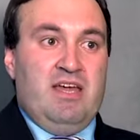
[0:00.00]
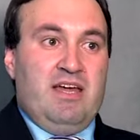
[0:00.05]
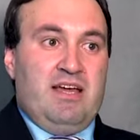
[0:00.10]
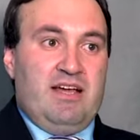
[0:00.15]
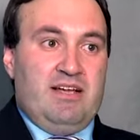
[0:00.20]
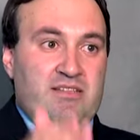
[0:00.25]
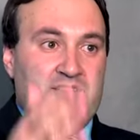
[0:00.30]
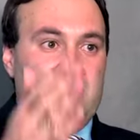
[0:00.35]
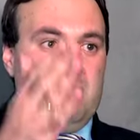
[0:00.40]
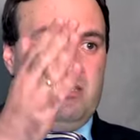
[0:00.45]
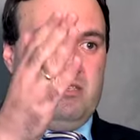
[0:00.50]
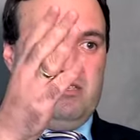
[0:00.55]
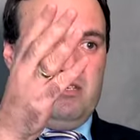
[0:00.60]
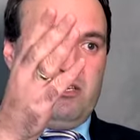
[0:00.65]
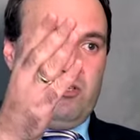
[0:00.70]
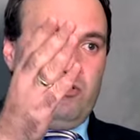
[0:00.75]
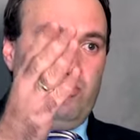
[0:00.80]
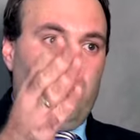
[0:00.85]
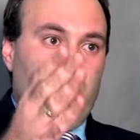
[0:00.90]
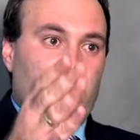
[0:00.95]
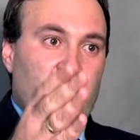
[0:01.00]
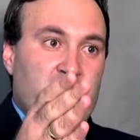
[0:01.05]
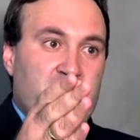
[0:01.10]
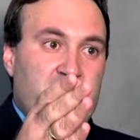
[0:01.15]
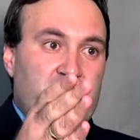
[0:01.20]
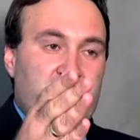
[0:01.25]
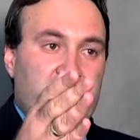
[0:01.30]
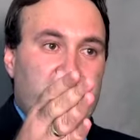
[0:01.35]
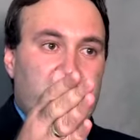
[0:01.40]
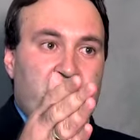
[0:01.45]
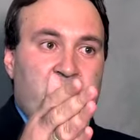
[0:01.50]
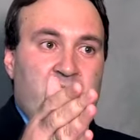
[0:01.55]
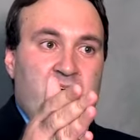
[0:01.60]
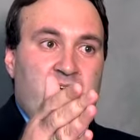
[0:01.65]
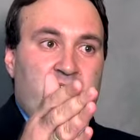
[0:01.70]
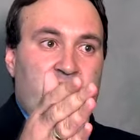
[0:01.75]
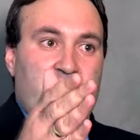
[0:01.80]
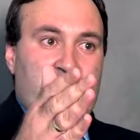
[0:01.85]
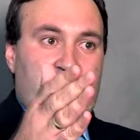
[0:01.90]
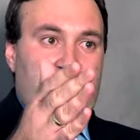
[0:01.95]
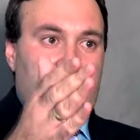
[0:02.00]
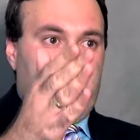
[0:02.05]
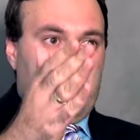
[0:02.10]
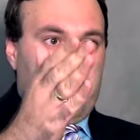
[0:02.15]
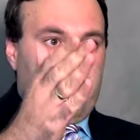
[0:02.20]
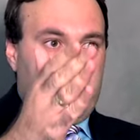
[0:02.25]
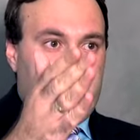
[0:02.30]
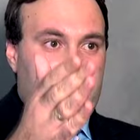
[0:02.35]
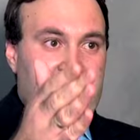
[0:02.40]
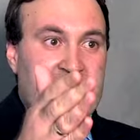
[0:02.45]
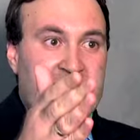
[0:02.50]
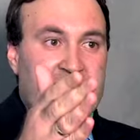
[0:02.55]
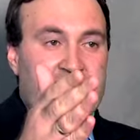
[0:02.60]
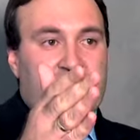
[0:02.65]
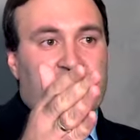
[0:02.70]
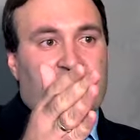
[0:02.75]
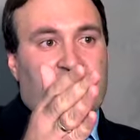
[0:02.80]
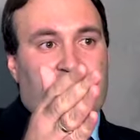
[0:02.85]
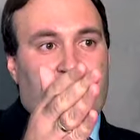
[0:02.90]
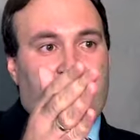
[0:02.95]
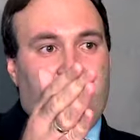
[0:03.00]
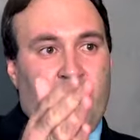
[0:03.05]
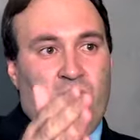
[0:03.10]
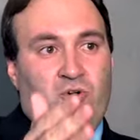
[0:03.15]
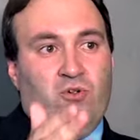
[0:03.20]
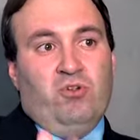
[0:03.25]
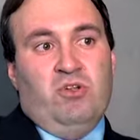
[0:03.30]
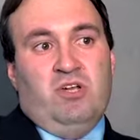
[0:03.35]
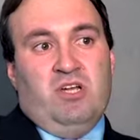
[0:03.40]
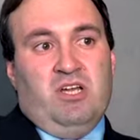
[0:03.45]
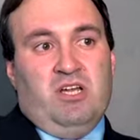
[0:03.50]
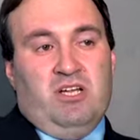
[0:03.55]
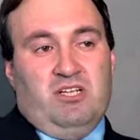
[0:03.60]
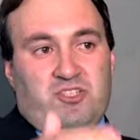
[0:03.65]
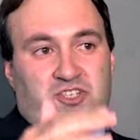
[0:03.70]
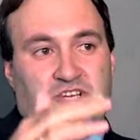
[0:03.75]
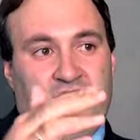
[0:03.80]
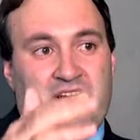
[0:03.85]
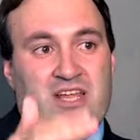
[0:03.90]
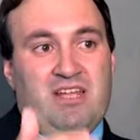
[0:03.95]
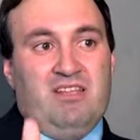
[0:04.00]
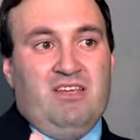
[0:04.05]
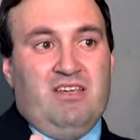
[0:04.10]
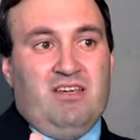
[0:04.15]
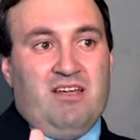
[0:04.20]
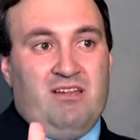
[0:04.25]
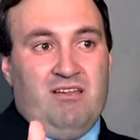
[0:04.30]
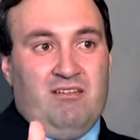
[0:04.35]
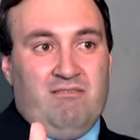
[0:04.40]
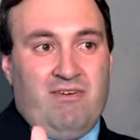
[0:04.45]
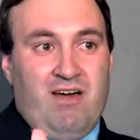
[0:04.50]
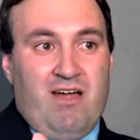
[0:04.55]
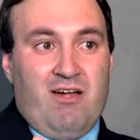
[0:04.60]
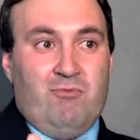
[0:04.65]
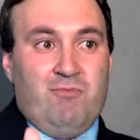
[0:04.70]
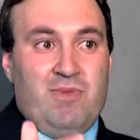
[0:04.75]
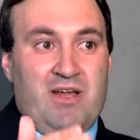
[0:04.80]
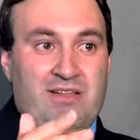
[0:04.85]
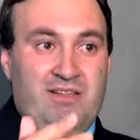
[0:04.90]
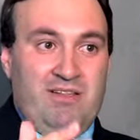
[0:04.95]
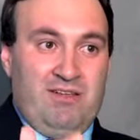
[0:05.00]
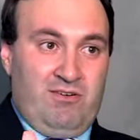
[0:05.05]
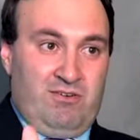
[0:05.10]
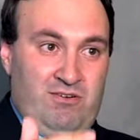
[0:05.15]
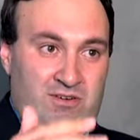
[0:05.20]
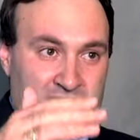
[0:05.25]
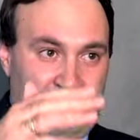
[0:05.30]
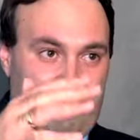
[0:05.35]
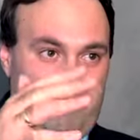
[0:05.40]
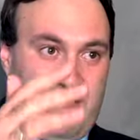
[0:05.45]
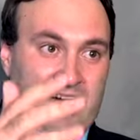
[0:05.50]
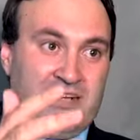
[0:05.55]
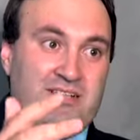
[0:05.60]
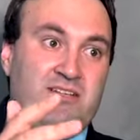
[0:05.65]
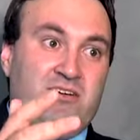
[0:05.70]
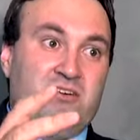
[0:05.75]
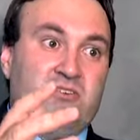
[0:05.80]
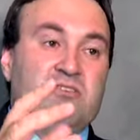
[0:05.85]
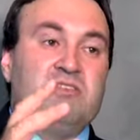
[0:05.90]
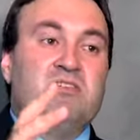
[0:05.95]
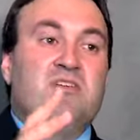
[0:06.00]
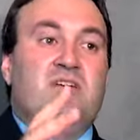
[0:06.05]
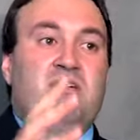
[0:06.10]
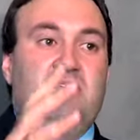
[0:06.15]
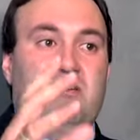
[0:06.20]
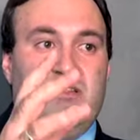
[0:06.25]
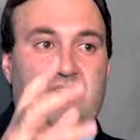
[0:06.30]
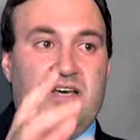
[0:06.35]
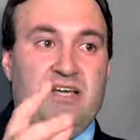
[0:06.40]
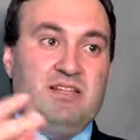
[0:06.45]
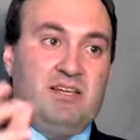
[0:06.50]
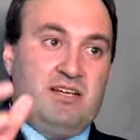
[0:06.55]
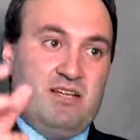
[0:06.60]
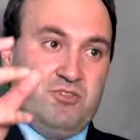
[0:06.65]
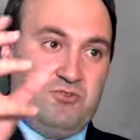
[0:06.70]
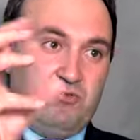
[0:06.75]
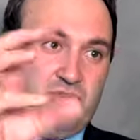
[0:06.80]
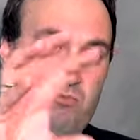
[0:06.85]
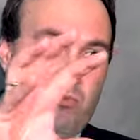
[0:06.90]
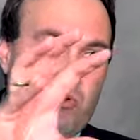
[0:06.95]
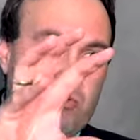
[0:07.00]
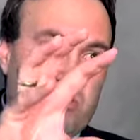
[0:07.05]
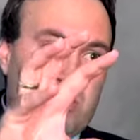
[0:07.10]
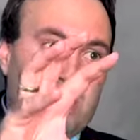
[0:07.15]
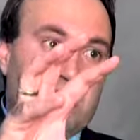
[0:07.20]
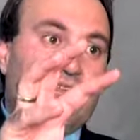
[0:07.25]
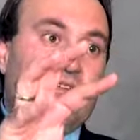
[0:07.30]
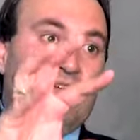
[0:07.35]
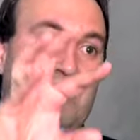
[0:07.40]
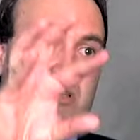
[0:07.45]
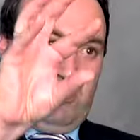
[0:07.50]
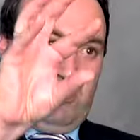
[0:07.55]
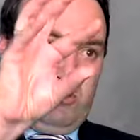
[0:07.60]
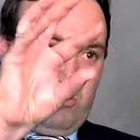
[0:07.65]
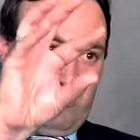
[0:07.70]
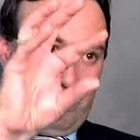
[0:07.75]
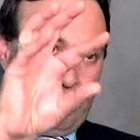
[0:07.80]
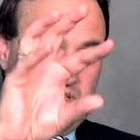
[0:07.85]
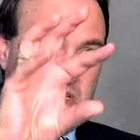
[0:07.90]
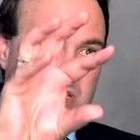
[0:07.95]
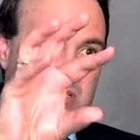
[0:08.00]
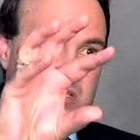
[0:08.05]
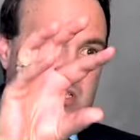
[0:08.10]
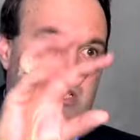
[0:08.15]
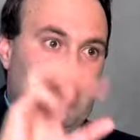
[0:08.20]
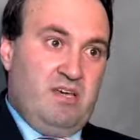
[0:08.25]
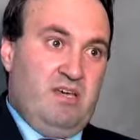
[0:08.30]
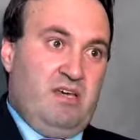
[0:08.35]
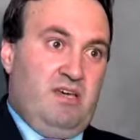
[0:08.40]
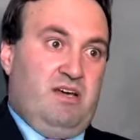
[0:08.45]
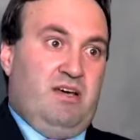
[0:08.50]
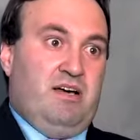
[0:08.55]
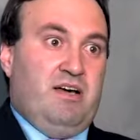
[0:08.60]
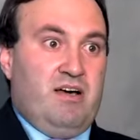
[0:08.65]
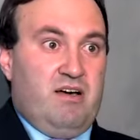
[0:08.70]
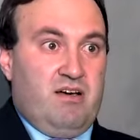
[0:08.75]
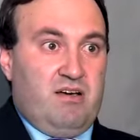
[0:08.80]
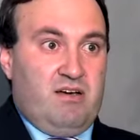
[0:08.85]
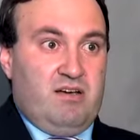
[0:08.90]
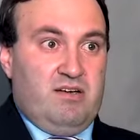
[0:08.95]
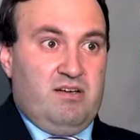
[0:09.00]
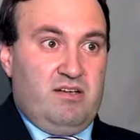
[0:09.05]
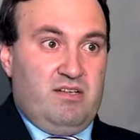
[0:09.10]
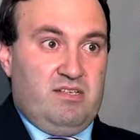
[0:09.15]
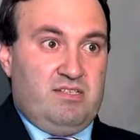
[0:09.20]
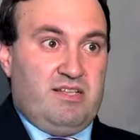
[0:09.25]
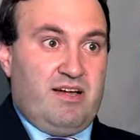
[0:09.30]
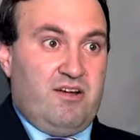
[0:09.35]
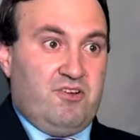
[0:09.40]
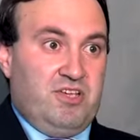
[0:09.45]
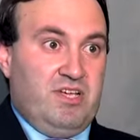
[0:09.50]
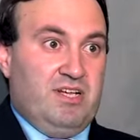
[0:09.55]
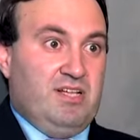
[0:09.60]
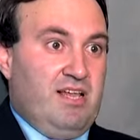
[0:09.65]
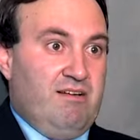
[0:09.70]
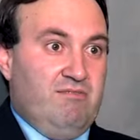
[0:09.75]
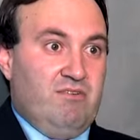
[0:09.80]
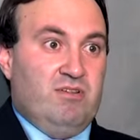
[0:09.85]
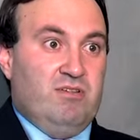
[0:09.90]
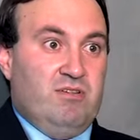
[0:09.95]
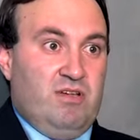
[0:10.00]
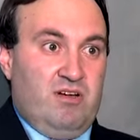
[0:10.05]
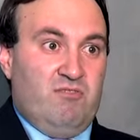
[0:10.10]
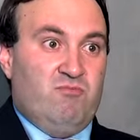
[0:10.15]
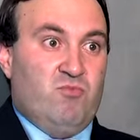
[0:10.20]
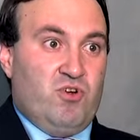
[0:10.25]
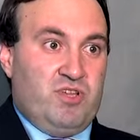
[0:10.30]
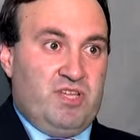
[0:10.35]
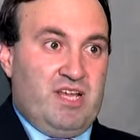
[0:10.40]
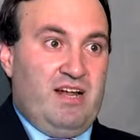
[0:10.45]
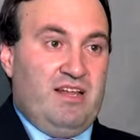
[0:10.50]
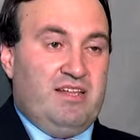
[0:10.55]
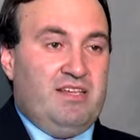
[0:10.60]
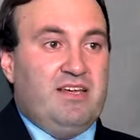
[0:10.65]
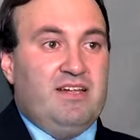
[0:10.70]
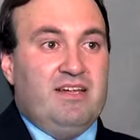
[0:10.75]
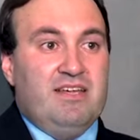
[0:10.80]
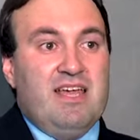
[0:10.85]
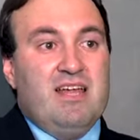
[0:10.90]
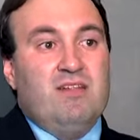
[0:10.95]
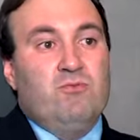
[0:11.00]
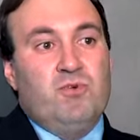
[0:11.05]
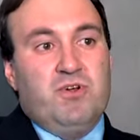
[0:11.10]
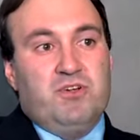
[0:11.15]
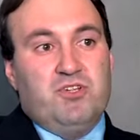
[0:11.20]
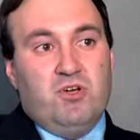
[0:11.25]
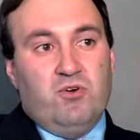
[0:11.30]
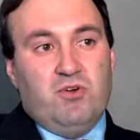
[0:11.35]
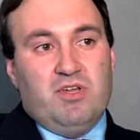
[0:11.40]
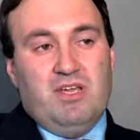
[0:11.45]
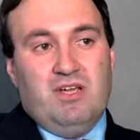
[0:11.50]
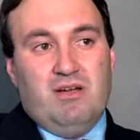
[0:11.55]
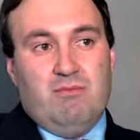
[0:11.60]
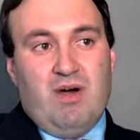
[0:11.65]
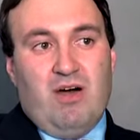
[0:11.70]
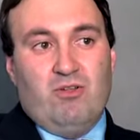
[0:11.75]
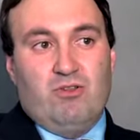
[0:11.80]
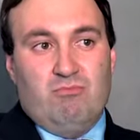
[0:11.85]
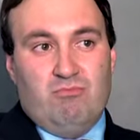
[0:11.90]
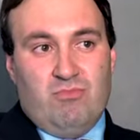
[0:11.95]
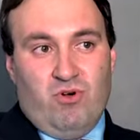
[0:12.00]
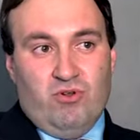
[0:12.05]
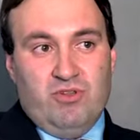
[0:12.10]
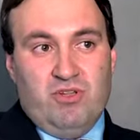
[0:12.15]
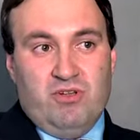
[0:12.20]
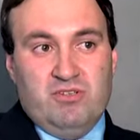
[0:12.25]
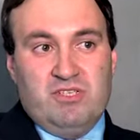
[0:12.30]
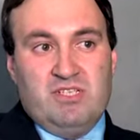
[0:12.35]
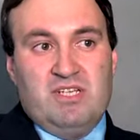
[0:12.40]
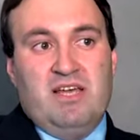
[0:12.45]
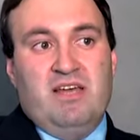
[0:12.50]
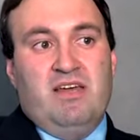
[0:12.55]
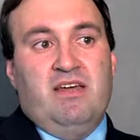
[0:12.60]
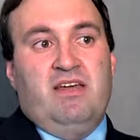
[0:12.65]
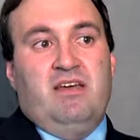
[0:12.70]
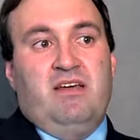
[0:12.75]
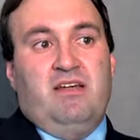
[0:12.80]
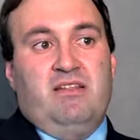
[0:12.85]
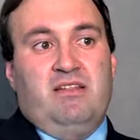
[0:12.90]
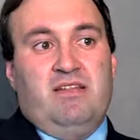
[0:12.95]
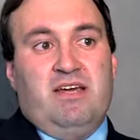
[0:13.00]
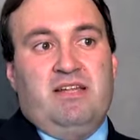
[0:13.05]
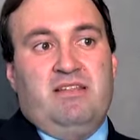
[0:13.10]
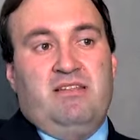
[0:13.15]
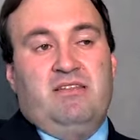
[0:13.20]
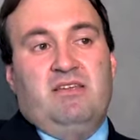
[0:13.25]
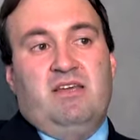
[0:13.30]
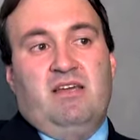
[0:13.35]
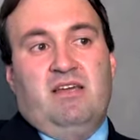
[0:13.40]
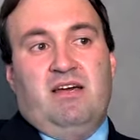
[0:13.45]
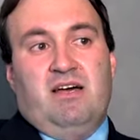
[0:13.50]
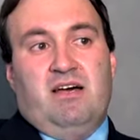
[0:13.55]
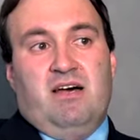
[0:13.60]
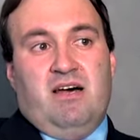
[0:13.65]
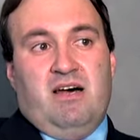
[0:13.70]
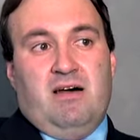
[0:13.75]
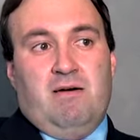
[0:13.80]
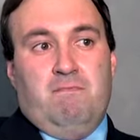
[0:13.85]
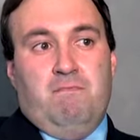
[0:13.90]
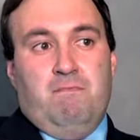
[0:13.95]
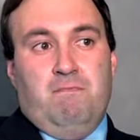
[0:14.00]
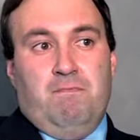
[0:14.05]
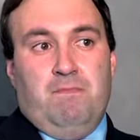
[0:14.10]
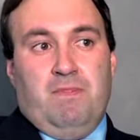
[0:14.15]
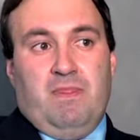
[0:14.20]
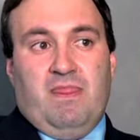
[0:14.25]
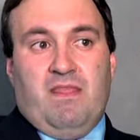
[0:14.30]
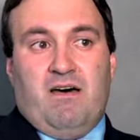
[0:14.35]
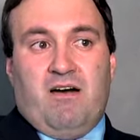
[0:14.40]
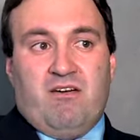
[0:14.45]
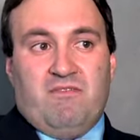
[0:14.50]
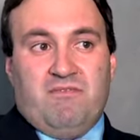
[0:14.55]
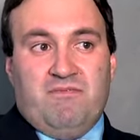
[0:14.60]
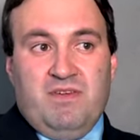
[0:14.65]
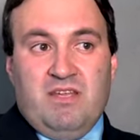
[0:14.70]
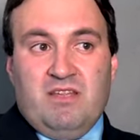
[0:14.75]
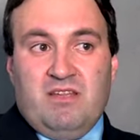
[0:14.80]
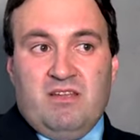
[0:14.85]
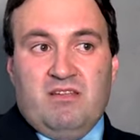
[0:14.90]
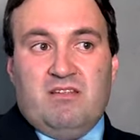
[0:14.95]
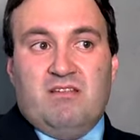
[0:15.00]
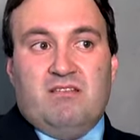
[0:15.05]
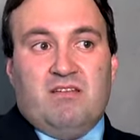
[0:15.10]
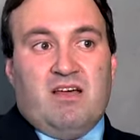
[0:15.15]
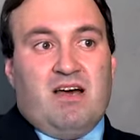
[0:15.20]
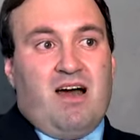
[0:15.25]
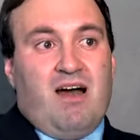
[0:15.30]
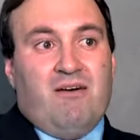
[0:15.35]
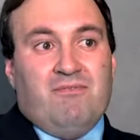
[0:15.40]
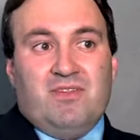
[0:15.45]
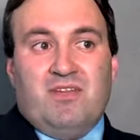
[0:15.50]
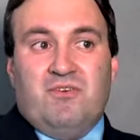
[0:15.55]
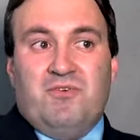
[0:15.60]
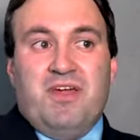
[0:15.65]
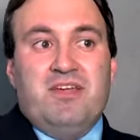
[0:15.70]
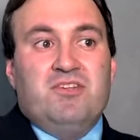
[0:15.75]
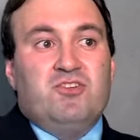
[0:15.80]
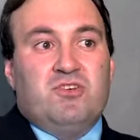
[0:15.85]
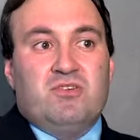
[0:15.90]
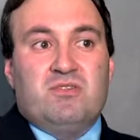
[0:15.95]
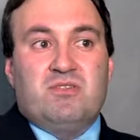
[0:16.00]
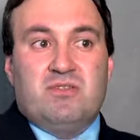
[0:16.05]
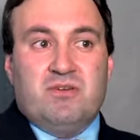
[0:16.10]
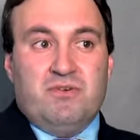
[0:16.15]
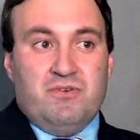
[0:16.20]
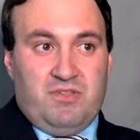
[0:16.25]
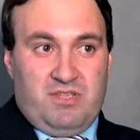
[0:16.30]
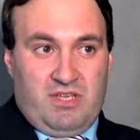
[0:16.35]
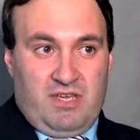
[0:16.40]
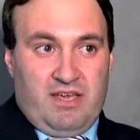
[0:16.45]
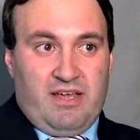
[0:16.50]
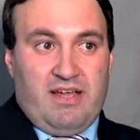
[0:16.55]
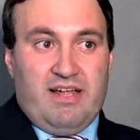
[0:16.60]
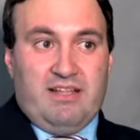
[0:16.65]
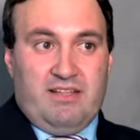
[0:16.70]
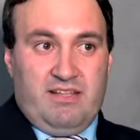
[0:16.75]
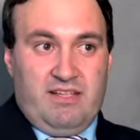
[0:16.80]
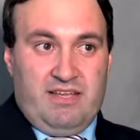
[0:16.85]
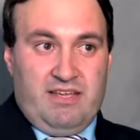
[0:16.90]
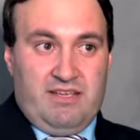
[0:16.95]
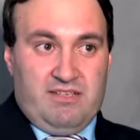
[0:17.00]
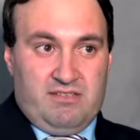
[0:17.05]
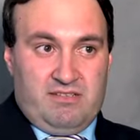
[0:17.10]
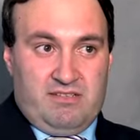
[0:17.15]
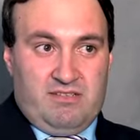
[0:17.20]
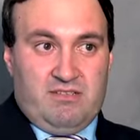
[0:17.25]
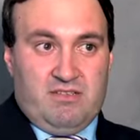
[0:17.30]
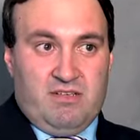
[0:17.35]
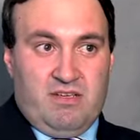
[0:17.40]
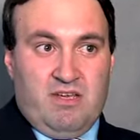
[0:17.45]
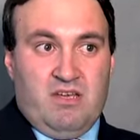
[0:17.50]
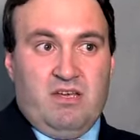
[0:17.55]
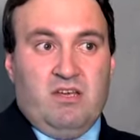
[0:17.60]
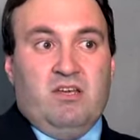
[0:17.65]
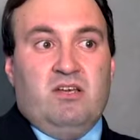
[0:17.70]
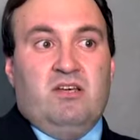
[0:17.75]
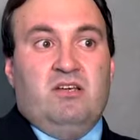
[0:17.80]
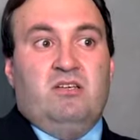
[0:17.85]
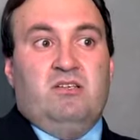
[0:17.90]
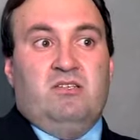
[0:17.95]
And this is a cumulative effect of all genetic and environmental factors that contributed to this starting level of mortality. And again, we're talking about models that are fitted after age 30 at least. Mm-hmm.